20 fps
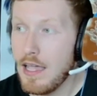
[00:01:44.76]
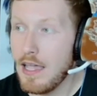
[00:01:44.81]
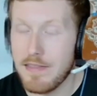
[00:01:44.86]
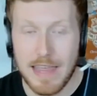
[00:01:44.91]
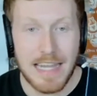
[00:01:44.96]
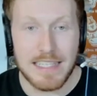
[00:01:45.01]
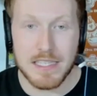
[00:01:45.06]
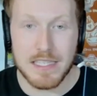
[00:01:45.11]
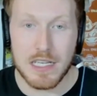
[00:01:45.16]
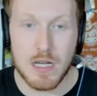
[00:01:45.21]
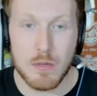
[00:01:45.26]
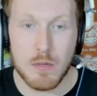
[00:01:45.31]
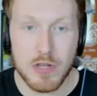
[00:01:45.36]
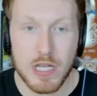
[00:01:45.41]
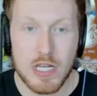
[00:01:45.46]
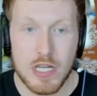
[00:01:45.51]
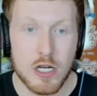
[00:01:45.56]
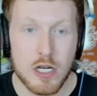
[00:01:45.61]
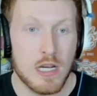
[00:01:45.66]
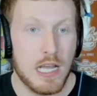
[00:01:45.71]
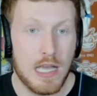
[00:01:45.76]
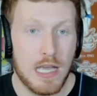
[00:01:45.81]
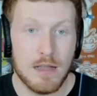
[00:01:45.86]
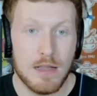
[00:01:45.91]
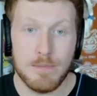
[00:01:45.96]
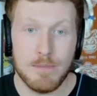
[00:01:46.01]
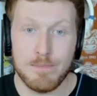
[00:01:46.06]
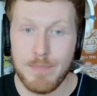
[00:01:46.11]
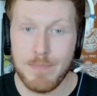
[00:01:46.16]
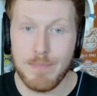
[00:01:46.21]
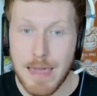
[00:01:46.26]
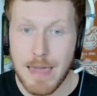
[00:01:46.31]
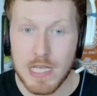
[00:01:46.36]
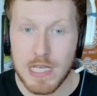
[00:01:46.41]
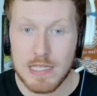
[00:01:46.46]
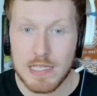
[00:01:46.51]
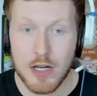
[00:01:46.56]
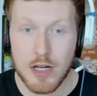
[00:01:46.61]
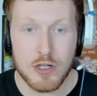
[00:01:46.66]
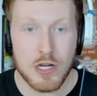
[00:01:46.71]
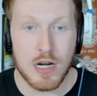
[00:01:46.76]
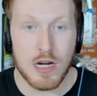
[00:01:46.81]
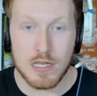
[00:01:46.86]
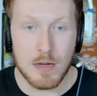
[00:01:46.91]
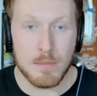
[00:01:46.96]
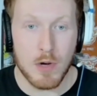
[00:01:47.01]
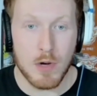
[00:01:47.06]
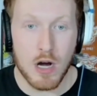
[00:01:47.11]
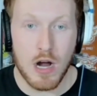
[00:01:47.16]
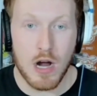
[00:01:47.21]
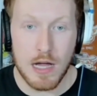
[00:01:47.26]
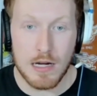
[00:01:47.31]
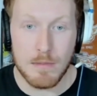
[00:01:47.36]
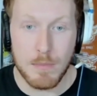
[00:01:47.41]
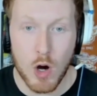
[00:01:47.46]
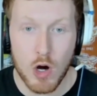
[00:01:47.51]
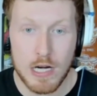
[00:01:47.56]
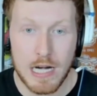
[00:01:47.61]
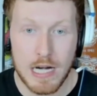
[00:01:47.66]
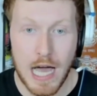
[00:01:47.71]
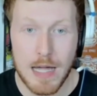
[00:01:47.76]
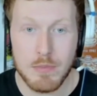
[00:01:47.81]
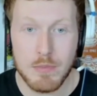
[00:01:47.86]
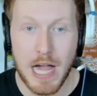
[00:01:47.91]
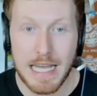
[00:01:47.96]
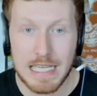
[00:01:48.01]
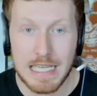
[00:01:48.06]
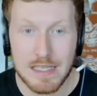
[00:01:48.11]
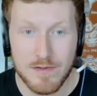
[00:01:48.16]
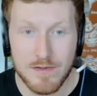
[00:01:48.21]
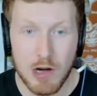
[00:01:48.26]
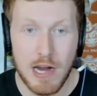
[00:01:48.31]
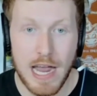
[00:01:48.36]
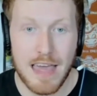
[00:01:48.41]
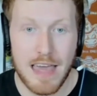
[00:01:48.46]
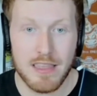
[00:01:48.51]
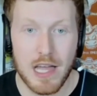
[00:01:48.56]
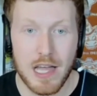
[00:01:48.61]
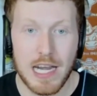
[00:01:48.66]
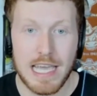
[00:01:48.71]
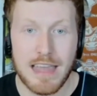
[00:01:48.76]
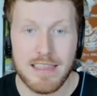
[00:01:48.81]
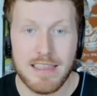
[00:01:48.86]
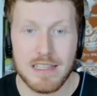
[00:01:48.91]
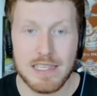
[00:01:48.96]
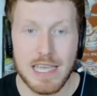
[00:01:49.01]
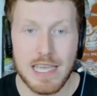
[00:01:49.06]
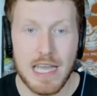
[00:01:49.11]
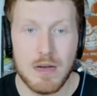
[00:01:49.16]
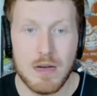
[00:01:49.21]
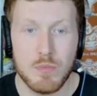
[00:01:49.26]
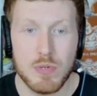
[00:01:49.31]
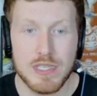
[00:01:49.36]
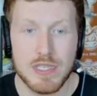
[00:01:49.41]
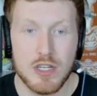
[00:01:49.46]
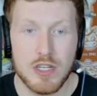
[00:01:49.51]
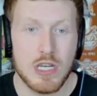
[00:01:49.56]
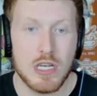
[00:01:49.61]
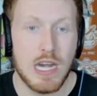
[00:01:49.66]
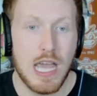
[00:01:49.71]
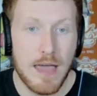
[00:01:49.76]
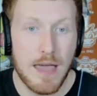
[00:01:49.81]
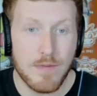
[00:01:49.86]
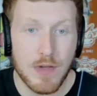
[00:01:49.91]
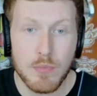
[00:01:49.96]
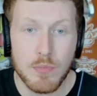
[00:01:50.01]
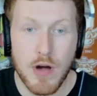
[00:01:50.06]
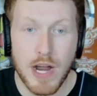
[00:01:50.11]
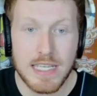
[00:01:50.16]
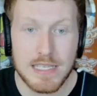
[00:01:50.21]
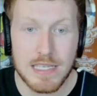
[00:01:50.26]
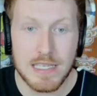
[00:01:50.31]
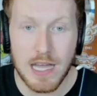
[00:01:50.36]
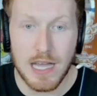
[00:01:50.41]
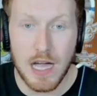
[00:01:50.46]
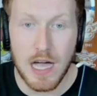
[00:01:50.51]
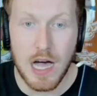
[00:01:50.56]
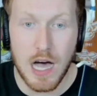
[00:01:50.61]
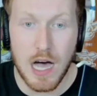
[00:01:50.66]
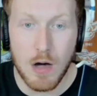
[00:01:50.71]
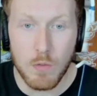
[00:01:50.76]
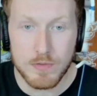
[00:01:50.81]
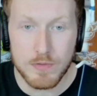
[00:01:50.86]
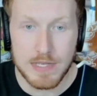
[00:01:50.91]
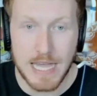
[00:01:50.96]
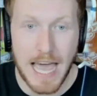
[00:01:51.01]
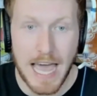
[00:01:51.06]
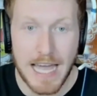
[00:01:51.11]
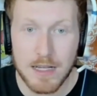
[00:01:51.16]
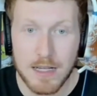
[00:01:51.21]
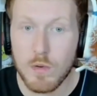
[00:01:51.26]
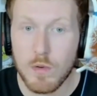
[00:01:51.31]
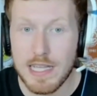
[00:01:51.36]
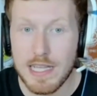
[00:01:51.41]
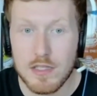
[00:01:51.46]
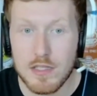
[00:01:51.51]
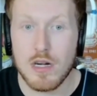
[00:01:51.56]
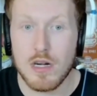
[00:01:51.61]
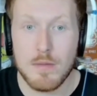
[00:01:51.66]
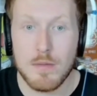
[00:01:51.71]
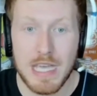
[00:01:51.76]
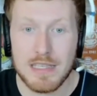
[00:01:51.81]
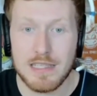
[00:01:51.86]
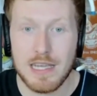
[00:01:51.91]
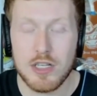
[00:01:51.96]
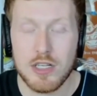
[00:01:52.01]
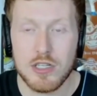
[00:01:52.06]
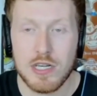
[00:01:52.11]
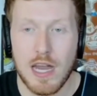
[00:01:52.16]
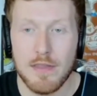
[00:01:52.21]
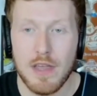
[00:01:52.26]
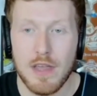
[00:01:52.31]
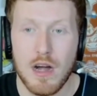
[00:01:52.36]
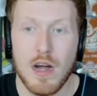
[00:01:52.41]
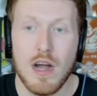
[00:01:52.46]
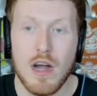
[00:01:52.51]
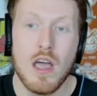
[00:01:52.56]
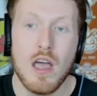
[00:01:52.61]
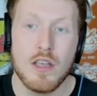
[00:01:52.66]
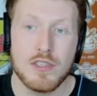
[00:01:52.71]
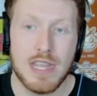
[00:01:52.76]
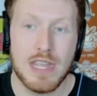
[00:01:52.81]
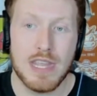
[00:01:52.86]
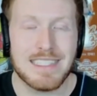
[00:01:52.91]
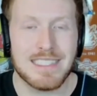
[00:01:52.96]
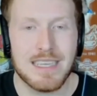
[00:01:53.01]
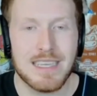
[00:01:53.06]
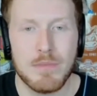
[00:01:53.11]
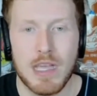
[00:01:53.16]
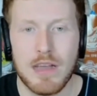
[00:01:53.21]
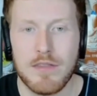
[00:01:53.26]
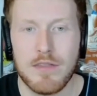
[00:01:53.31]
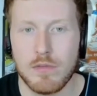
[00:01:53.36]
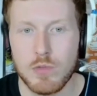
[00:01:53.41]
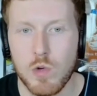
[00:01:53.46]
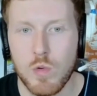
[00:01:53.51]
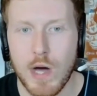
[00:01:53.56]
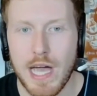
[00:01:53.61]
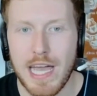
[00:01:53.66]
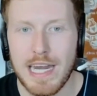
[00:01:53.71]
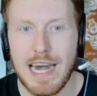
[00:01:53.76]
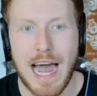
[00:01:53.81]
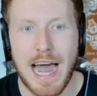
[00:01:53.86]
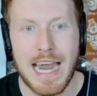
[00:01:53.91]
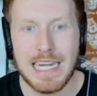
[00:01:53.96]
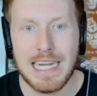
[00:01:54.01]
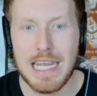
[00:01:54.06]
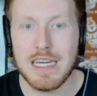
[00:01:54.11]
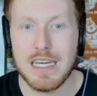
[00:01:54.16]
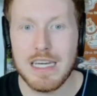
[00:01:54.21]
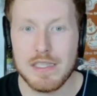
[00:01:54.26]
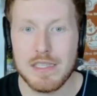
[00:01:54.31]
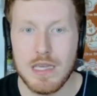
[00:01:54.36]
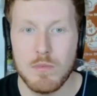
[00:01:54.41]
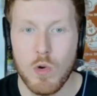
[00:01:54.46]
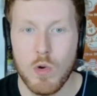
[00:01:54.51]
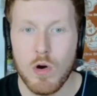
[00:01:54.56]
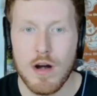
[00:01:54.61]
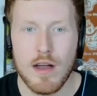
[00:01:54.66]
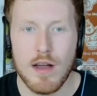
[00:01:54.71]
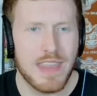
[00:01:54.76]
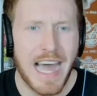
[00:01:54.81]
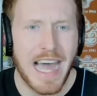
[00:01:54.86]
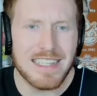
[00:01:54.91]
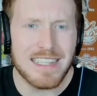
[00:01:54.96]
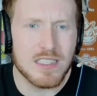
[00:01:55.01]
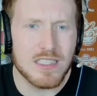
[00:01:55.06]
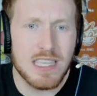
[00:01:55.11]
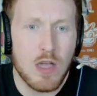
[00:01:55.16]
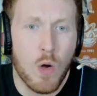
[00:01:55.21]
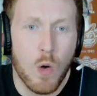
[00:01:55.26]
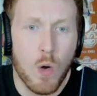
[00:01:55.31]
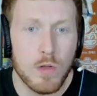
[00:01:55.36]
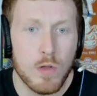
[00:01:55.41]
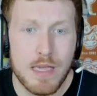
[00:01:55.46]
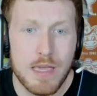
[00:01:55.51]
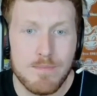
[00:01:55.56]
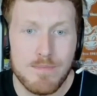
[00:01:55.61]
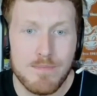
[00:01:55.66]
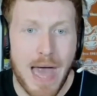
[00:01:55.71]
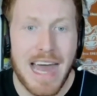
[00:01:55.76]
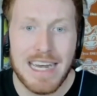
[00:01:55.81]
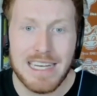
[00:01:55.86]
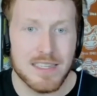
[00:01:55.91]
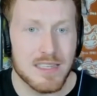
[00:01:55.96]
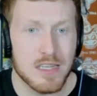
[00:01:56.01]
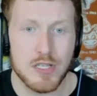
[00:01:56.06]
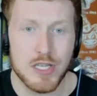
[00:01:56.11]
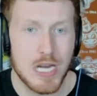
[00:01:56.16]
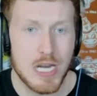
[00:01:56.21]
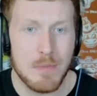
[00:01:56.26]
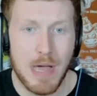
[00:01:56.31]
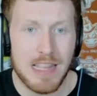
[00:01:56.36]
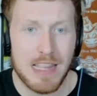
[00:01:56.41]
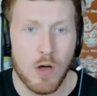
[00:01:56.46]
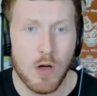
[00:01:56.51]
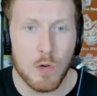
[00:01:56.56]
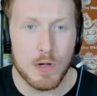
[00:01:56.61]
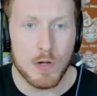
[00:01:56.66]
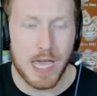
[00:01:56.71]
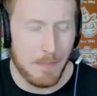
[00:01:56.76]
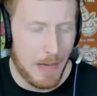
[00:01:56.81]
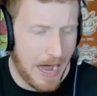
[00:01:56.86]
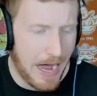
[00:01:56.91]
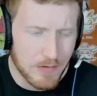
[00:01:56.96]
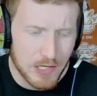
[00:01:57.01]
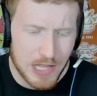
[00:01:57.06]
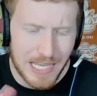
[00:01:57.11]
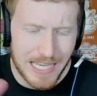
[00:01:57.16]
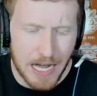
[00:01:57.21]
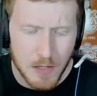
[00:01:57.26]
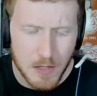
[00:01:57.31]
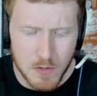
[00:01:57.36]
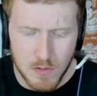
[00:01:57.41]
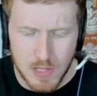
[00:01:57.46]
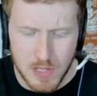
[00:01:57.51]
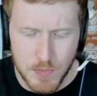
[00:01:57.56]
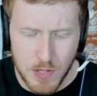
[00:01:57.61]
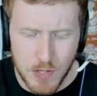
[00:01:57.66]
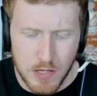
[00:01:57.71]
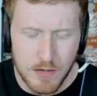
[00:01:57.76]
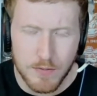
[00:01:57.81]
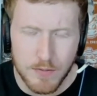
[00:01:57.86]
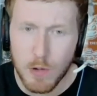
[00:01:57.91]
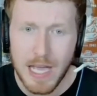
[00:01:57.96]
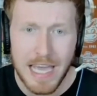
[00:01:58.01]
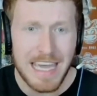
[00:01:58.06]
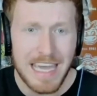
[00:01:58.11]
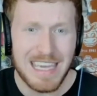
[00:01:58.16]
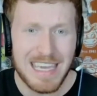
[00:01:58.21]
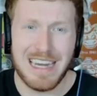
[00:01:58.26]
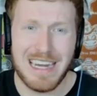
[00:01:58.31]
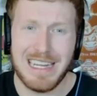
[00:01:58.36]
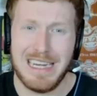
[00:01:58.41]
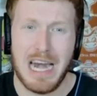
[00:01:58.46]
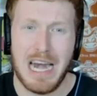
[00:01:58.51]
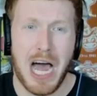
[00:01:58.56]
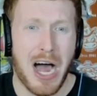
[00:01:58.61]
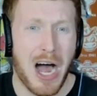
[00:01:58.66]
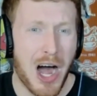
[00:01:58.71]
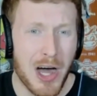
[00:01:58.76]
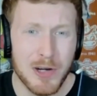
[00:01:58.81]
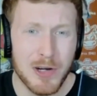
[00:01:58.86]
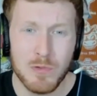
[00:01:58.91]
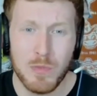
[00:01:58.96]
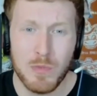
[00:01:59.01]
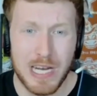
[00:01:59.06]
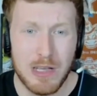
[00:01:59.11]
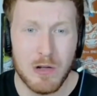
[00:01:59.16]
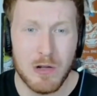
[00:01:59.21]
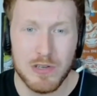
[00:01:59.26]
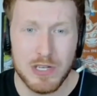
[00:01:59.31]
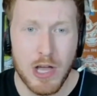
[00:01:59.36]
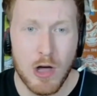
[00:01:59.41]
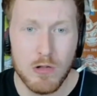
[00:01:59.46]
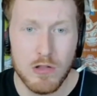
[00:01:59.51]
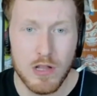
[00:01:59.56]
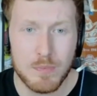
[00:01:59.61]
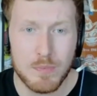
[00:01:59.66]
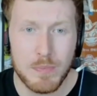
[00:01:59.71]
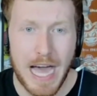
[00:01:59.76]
That's a completion. Might be a touchdown. Amari Nyblak is very athletic at the tight end position. If he breaks a tackle, it's going to be a touchdown there. So that's something from Quinn I need to see more of. That's the only bad decision he made the whole game. Everything else was beautiful. He had an unreal no-look